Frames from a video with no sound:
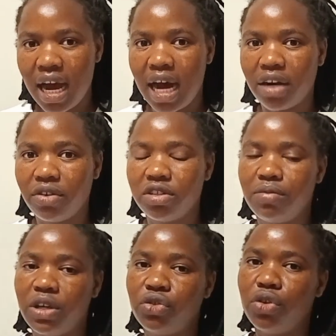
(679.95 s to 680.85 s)
and also
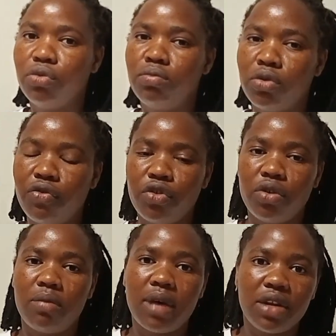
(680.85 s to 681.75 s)
make sure you book for
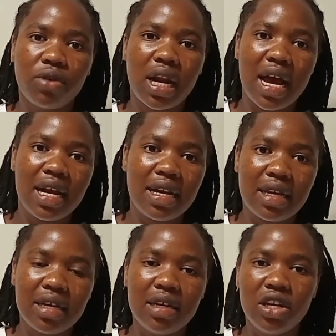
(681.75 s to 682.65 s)
your manual
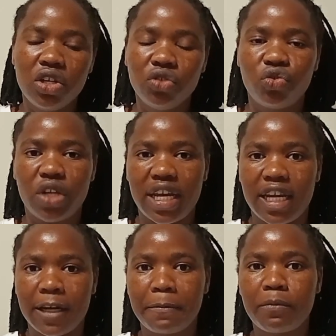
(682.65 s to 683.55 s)
handling
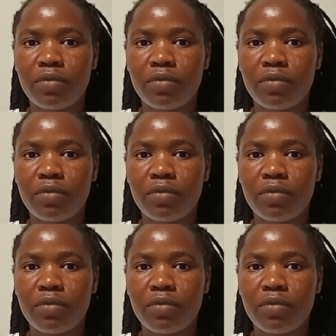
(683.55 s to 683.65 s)
training.